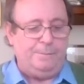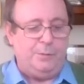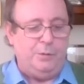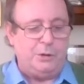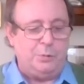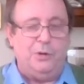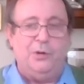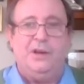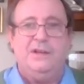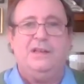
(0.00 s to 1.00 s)
which
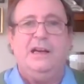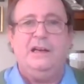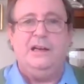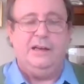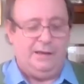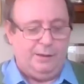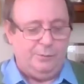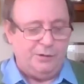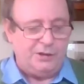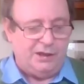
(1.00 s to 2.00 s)
was incidentally, and I'll
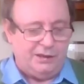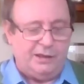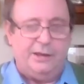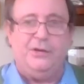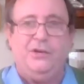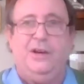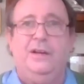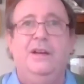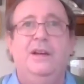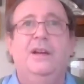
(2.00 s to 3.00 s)
be returning to this,
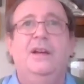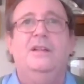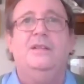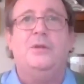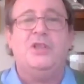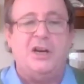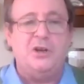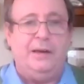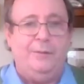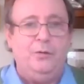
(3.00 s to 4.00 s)

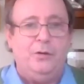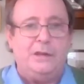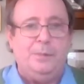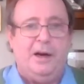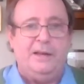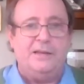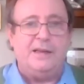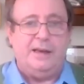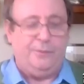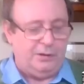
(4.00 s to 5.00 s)
substantially influenced by the
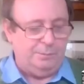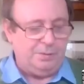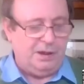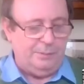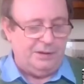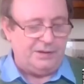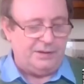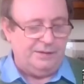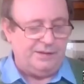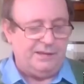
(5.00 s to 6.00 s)
South African Prime Minister
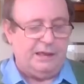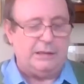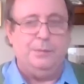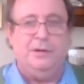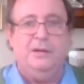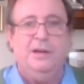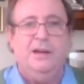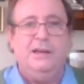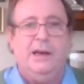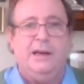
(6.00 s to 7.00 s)
and statesman
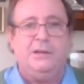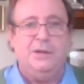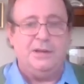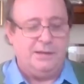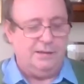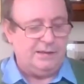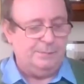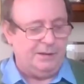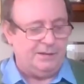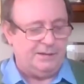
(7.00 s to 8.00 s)
Jan Christian
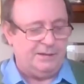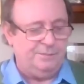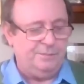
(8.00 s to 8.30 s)
Smuts.